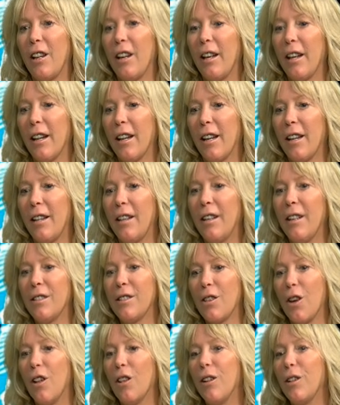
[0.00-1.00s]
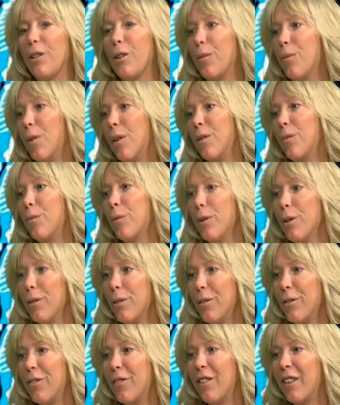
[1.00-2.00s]
and it's all under one
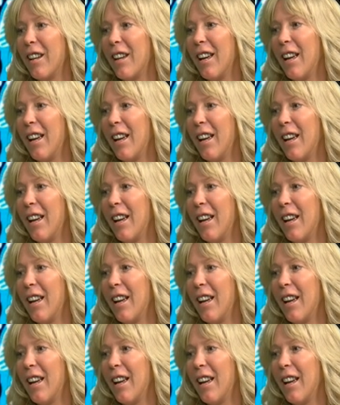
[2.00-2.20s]
roof.